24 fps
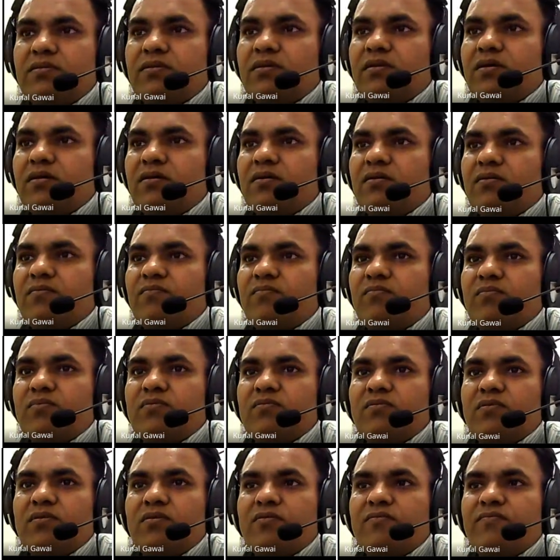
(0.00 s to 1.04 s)
worked
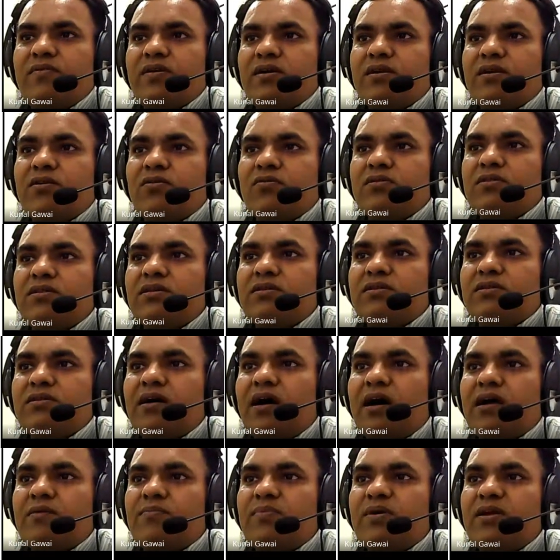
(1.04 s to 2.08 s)
on this carbonless
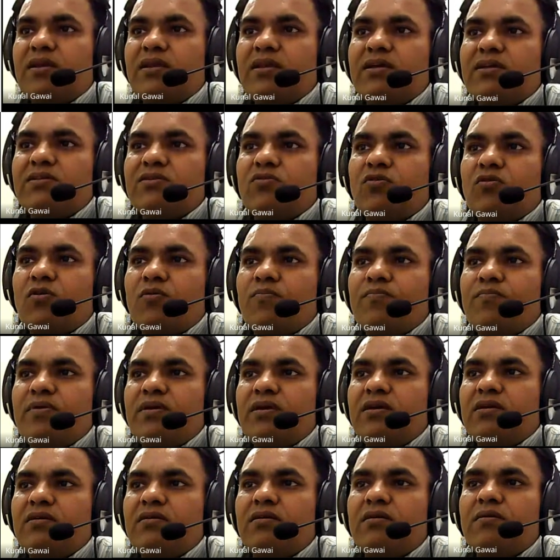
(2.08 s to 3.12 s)
copying
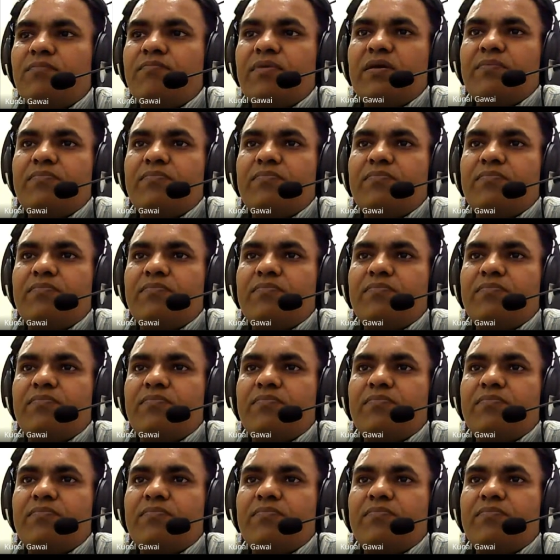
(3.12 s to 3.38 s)
paper.